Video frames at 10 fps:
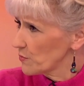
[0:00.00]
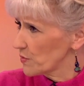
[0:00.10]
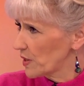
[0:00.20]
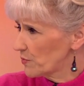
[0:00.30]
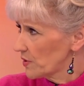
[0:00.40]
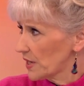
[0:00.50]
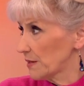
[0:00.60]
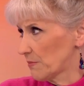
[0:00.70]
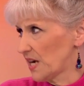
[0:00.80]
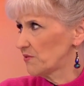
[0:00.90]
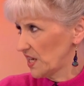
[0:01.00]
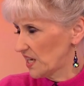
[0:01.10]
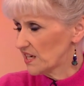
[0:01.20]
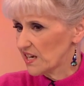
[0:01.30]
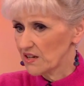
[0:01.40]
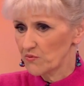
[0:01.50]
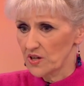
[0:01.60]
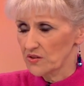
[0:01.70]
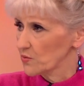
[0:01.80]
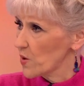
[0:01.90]
think, with people like Myra Hindley and
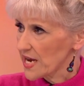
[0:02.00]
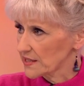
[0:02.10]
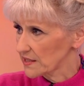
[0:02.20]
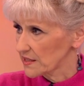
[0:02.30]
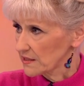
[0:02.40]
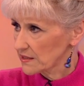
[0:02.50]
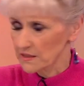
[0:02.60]
Rose West. Okay.